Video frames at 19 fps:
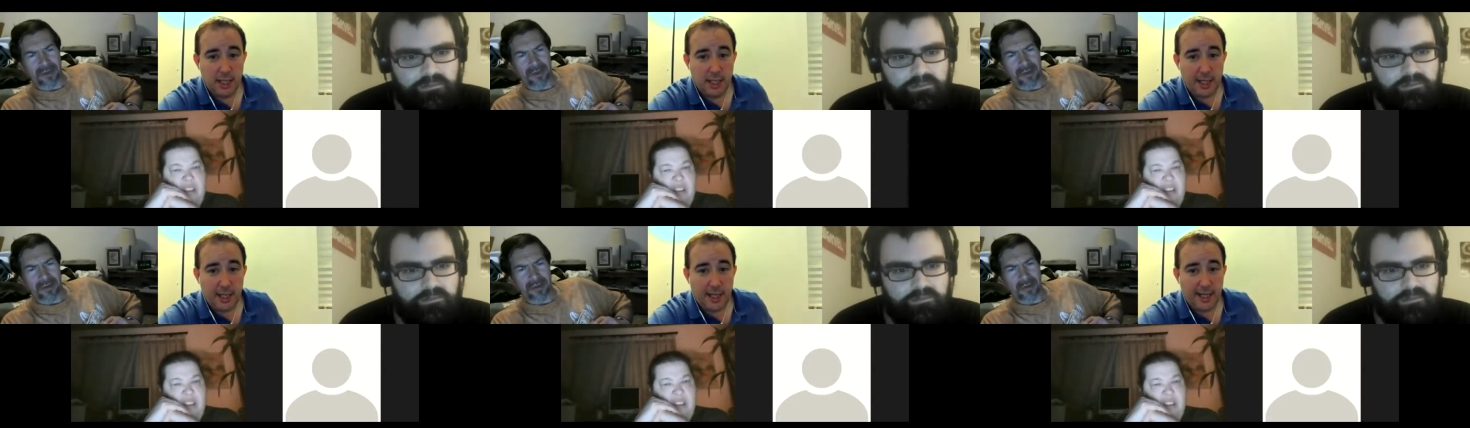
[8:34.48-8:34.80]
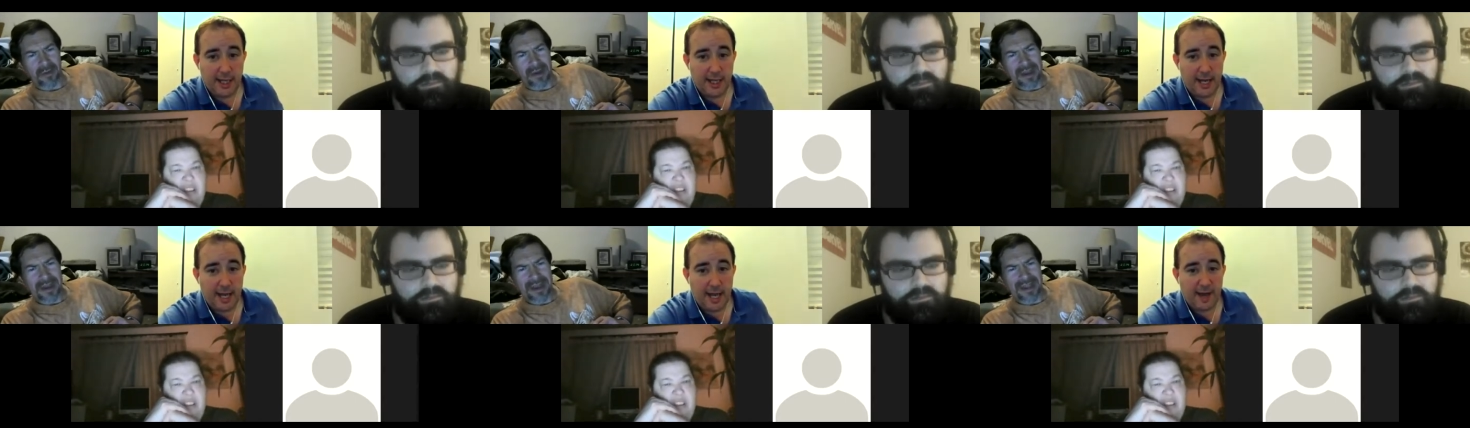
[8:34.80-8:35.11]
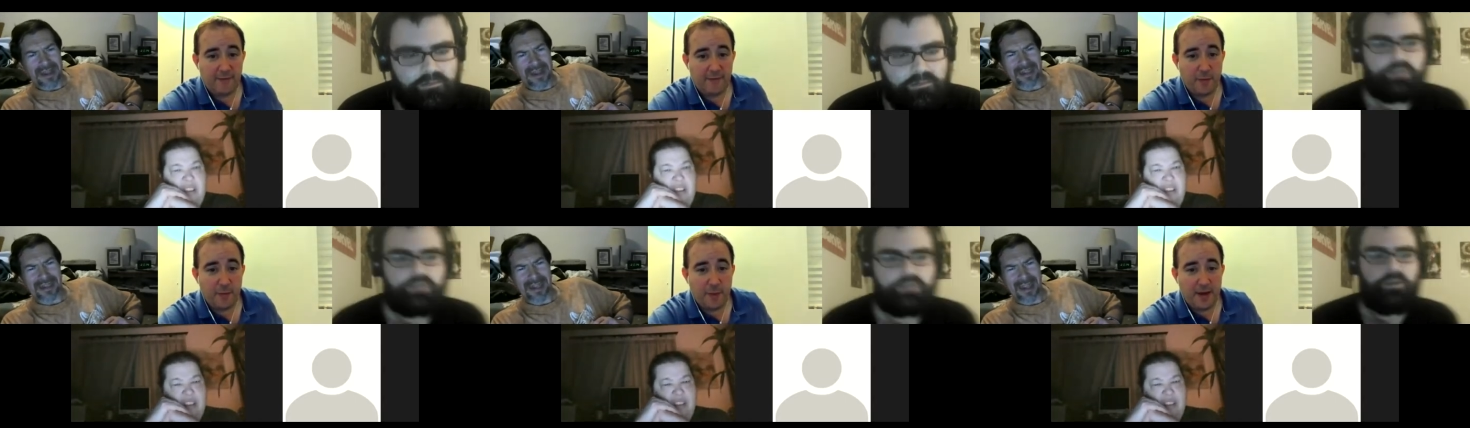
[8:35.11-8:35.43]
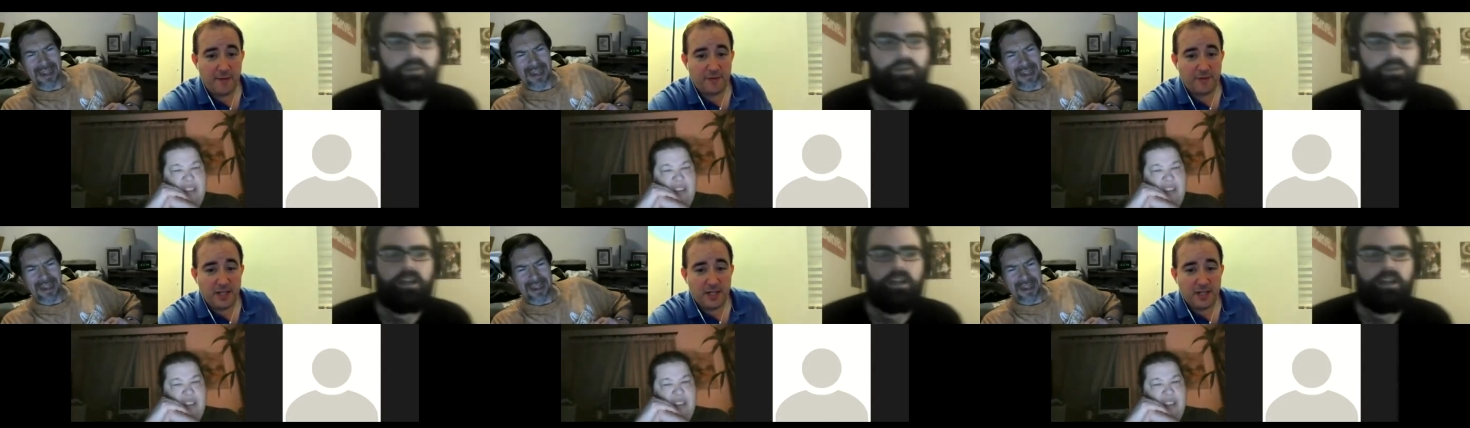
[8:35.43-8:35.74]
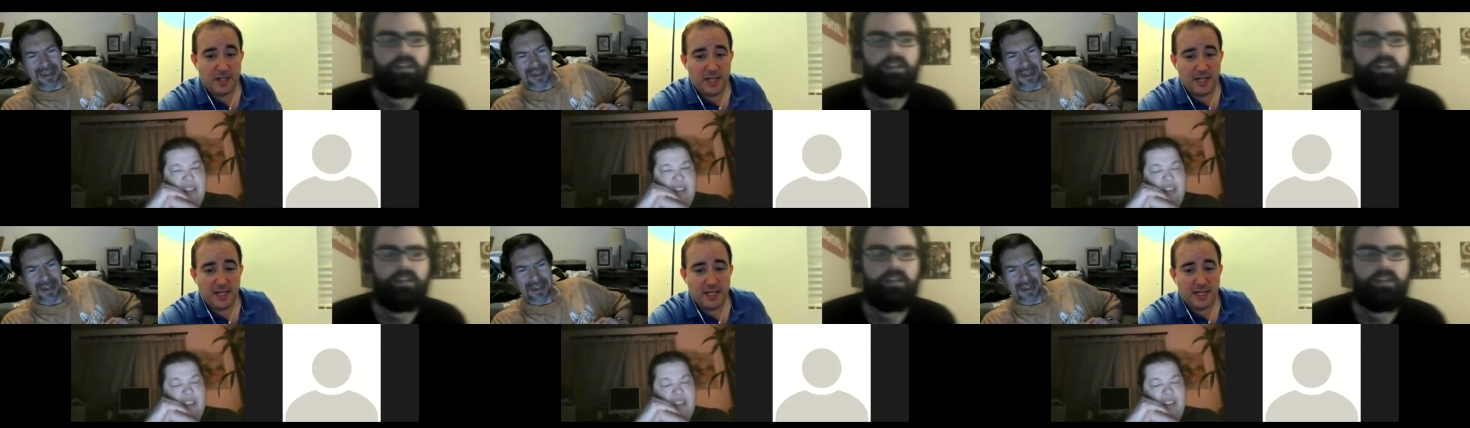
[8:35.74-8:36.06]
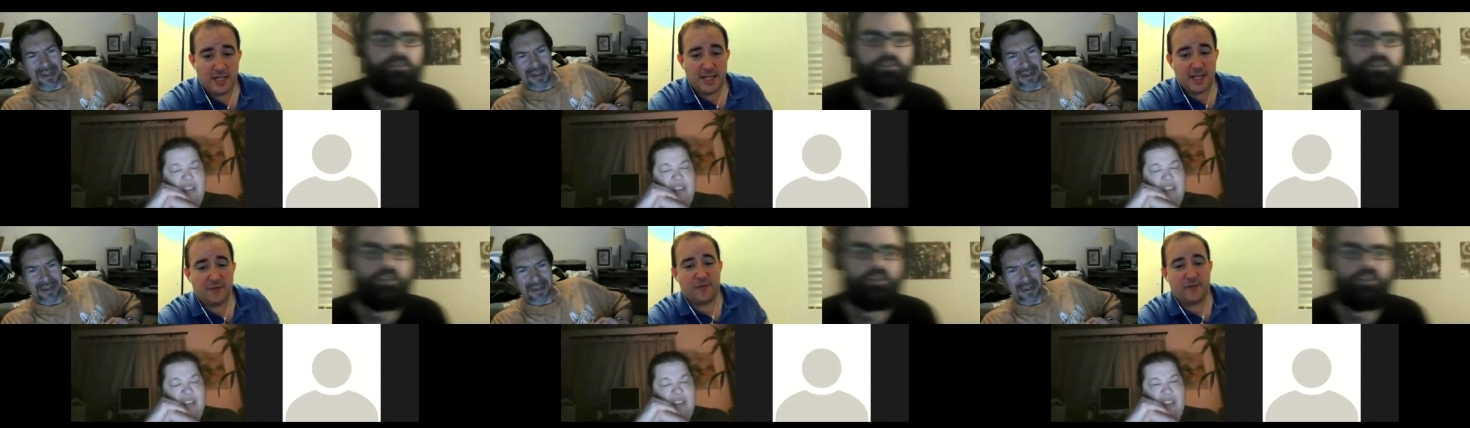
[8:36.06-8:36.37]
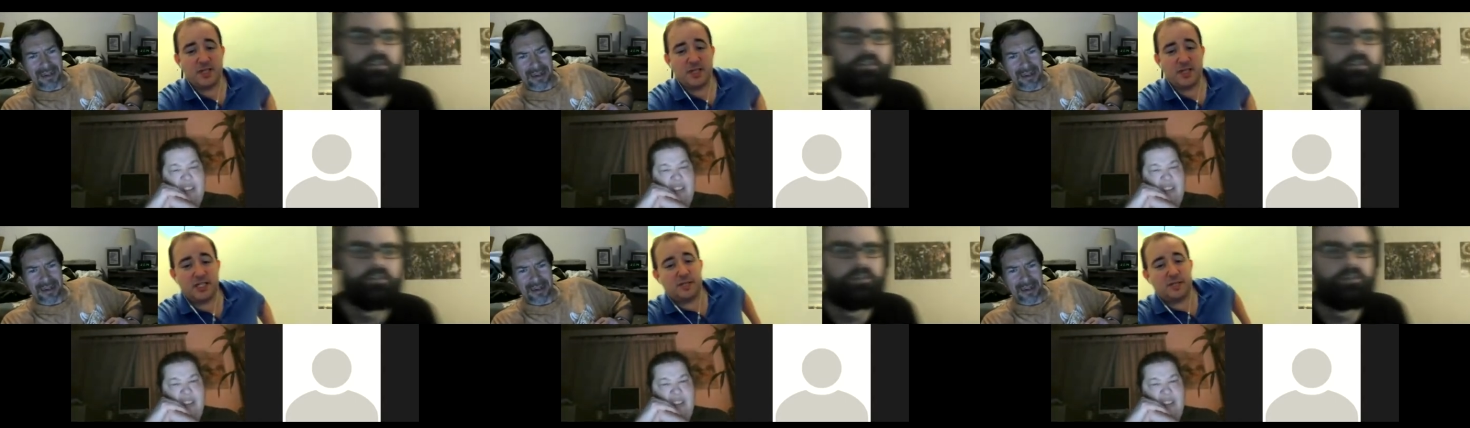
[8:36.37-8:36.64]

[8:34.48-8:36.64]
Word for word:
Speaker 1: and have him have different